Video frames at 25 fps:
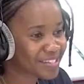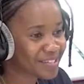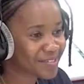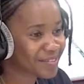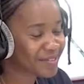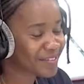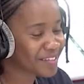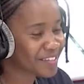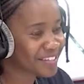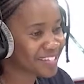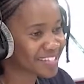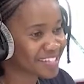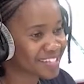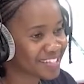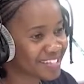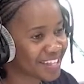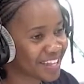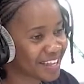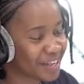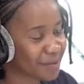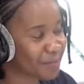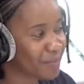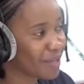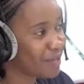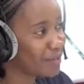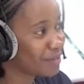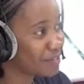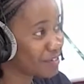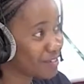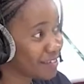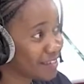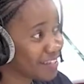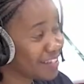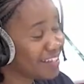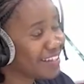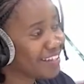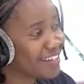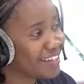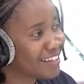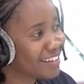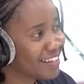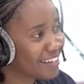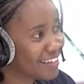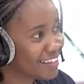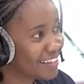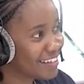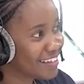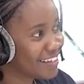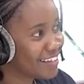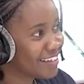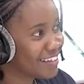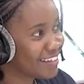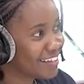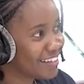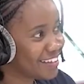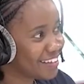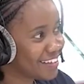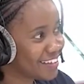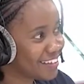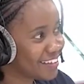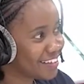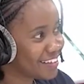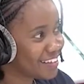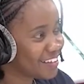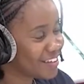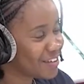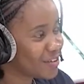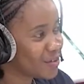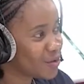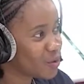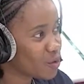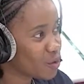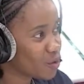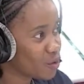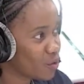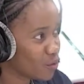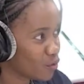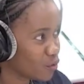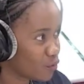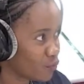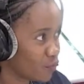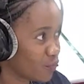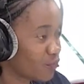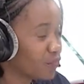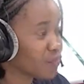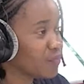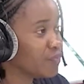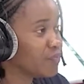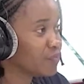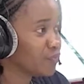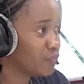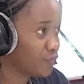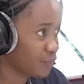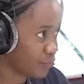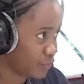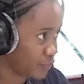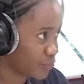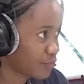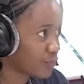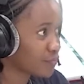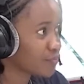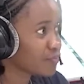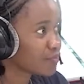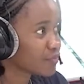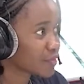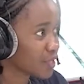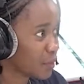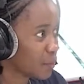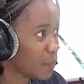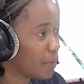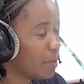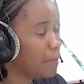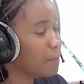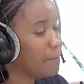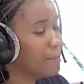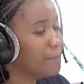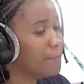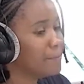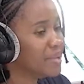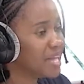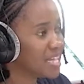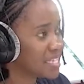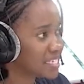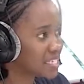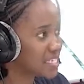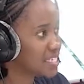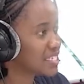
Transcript: But then I've just remembered, about? Guys are the same ones who, you know, help at this responsibility.